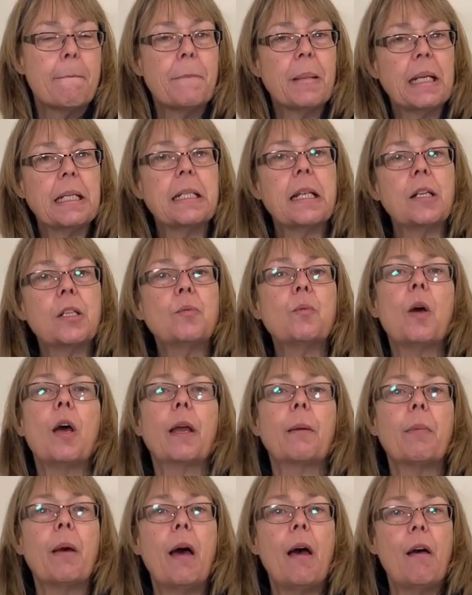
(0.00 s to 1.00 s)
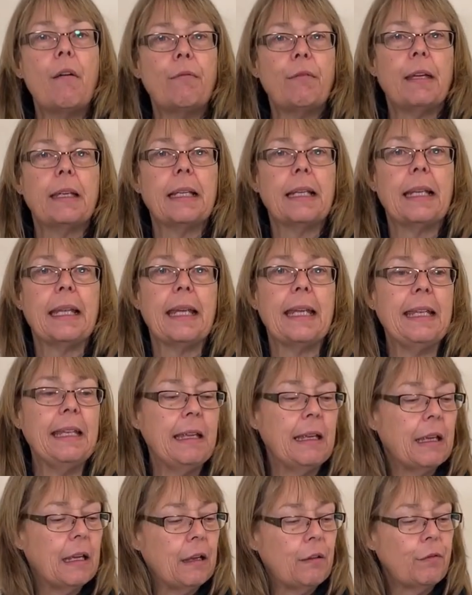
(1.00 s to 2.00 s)
But it does work
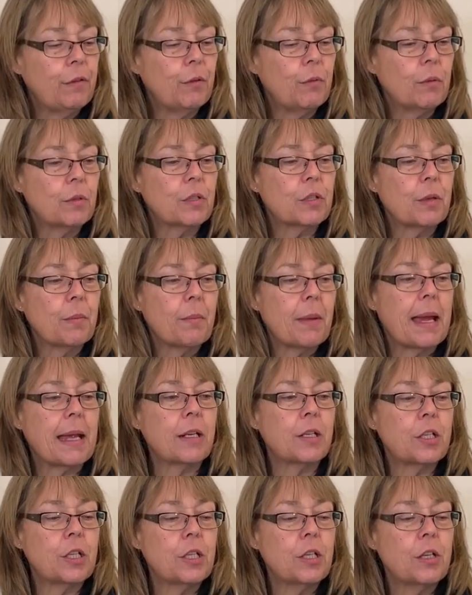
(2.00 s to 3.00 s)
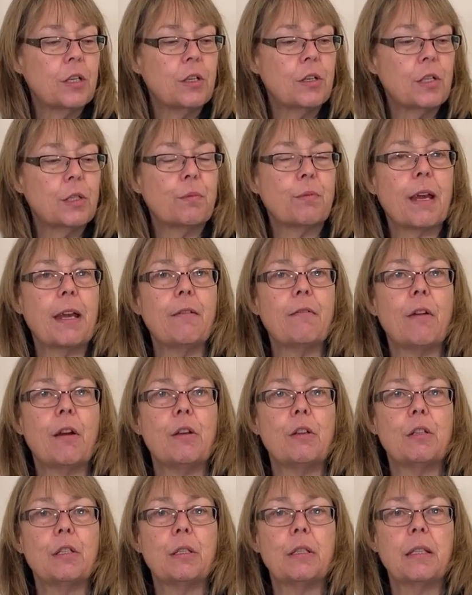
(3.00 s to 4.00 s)
perfectly if you want to match your spray
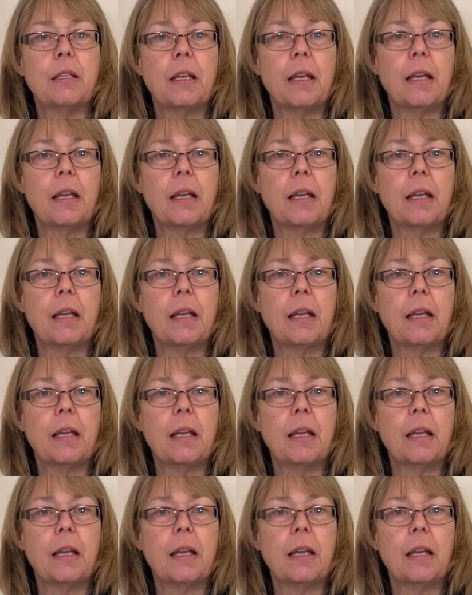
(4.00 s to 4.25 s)
rose,